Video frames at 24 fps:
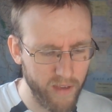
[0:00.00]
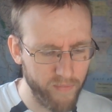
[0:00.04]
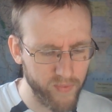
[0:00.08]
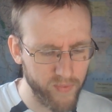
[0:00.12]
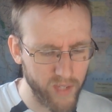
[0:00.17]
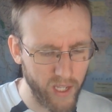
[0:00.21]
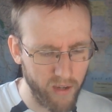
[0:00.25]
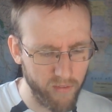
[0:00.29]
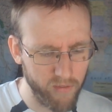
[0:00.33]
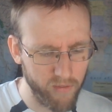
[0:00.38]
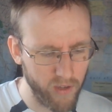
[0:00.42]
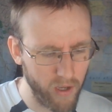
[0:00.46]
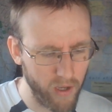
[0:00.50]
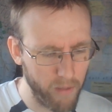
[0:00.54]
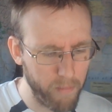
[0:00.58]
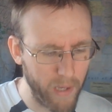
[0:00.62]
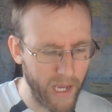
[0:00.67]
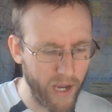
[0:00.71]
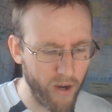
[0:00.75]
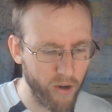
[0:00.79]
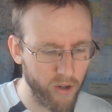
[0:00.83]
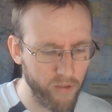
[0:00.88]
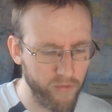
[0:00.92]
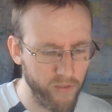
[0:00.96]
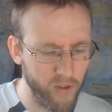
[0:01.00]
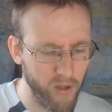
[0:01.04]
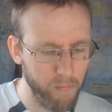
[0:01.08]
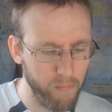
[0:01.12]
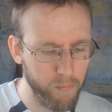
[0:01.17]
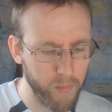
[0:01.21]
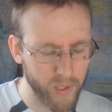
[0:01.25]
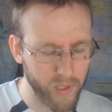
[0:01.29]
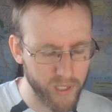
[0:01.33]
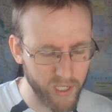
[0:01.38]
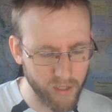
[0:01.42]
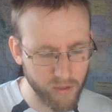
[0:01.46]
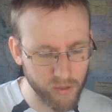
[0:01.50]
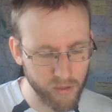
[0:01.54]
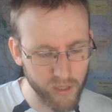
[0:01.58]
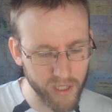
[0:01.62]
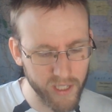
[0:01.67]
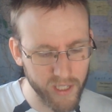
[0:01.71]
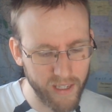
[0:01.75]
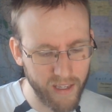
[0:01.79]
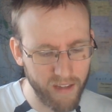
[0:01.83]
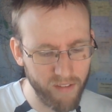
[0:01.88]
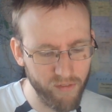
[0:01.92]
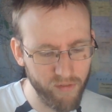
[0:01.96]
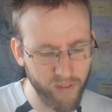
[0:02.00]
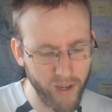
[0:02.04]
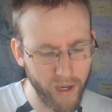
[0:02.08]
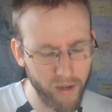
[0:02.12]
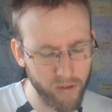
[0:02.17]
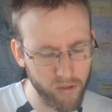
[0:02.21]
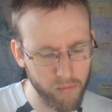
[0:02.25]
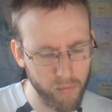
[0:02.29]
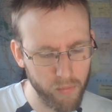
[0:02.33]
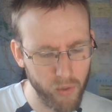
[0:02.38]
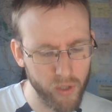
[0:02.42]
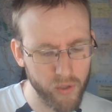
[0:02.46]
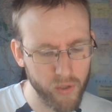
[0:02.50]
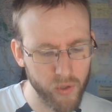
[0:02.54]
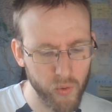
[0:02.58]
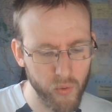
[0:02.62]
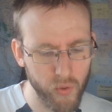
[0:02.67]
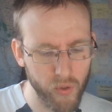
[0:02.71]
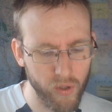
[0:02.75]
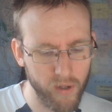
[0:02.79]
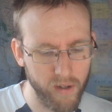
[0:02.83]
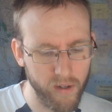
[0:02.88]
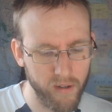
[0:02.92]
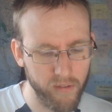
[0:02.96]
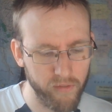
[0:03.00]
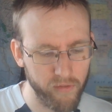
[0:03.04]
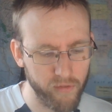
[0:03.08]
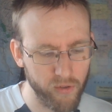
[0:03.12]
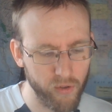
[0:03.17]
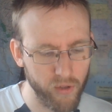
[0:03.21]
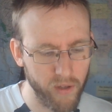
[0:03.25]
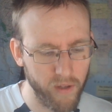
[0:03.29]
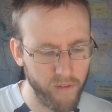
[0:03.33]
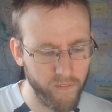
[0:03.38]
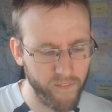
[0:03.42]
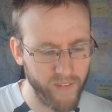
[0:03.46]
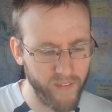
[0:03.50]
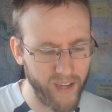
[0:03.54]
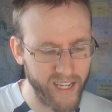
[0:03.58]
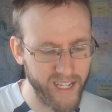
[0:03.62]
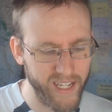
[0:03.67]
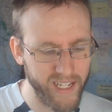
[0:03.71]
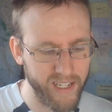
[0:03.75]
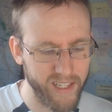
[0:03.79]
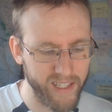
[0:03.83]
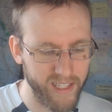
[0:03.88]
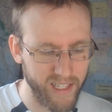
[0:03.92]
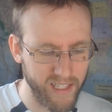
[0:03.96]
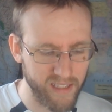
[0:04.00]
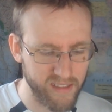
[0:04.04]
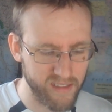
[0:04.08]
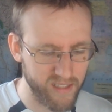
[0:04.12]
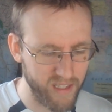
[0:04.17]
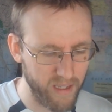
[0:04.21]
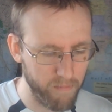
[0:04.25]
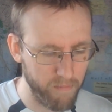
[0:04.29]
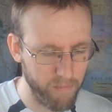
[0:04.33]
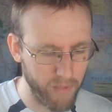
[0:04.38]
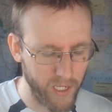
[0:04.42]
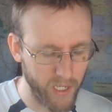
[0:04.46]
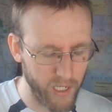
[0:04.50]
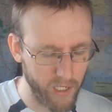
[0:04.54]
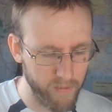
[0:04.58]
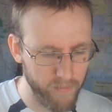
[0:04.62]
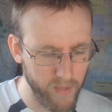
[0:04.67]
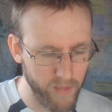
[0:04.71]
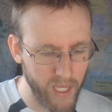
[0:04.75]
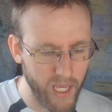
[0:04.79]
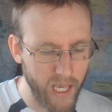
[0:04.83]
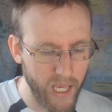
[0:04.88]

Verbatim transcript: of a powerful, potentially invaluable tool for the fight against the Empire.